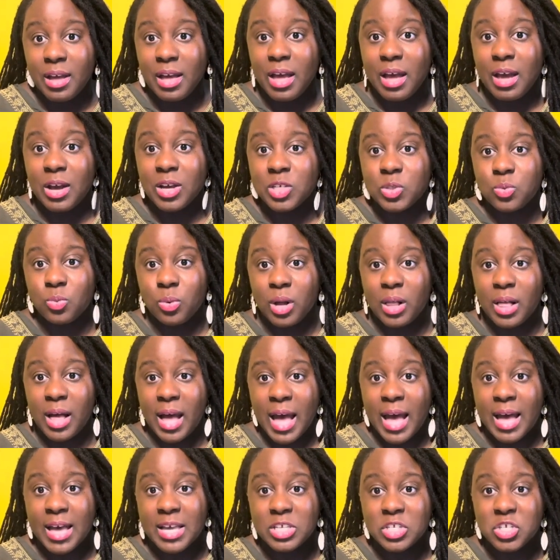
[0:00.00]
as well
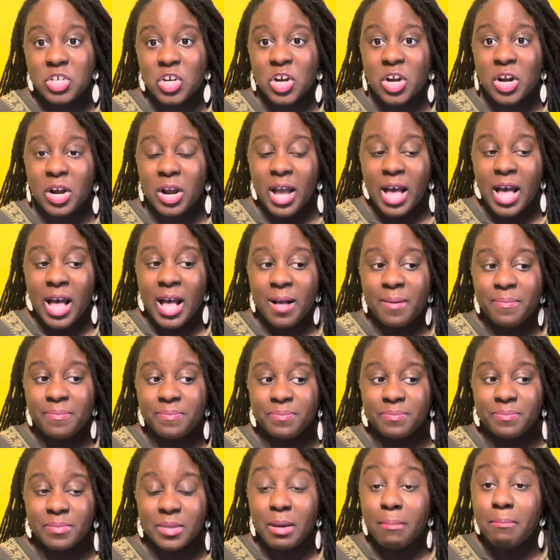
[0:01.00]
as your
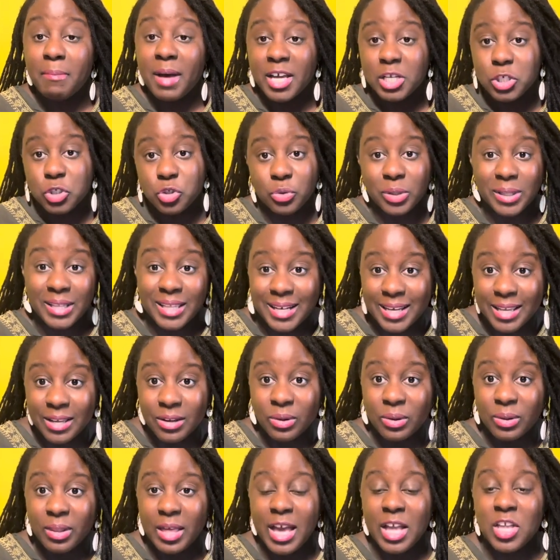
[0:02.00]

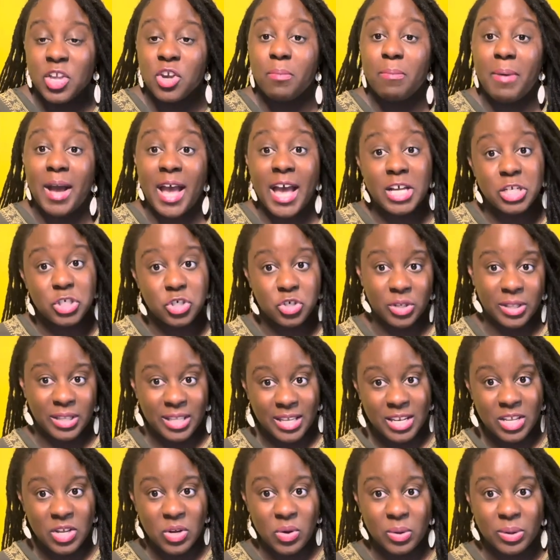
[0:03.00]
matrilineal and your
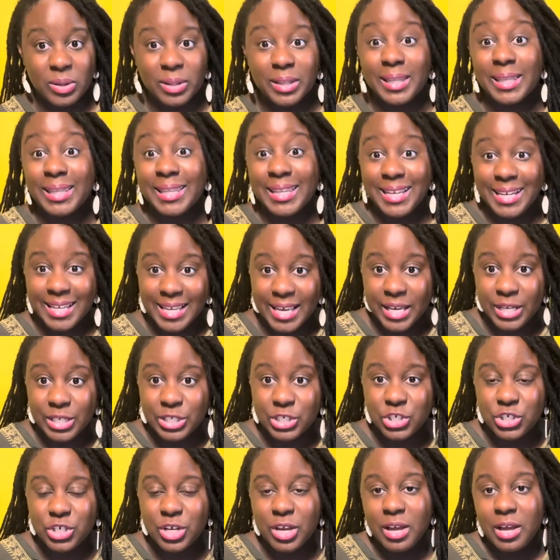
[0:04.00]
patrilineal
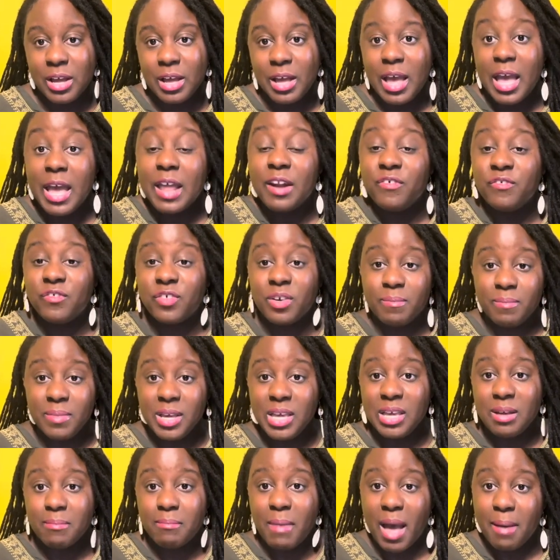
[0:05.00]
lineage. And for
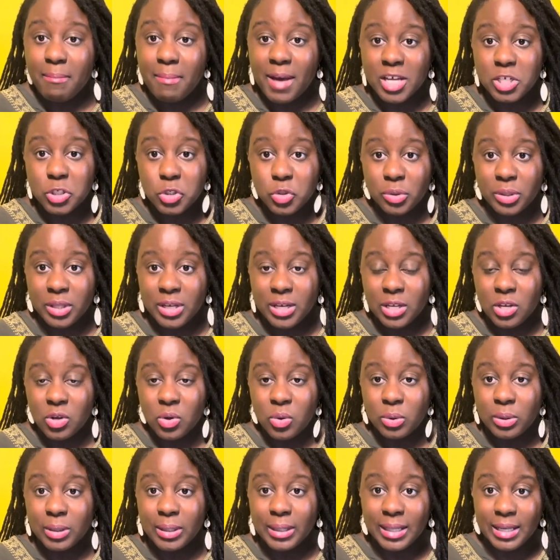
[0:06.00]
me, my
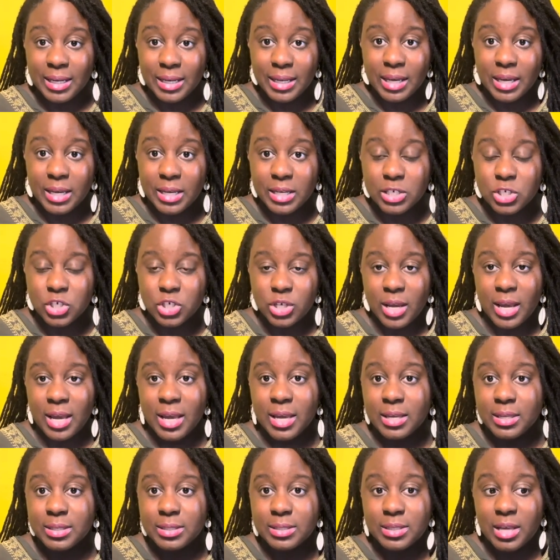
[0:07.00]
matrilineal lineage
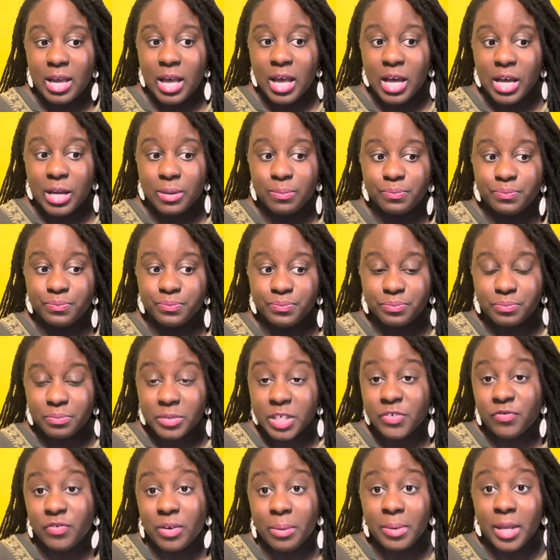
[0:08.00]
is from
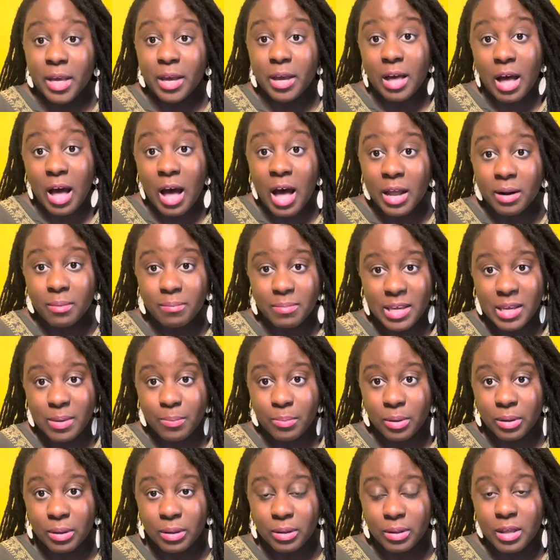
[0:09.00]
the Akan
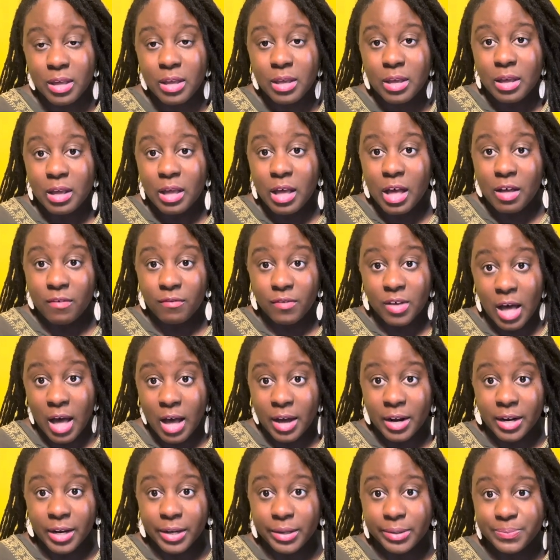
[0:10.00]
people of
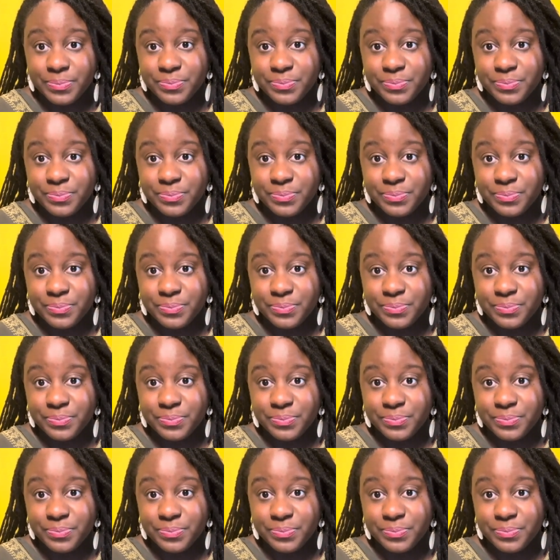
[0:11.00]
Ghana.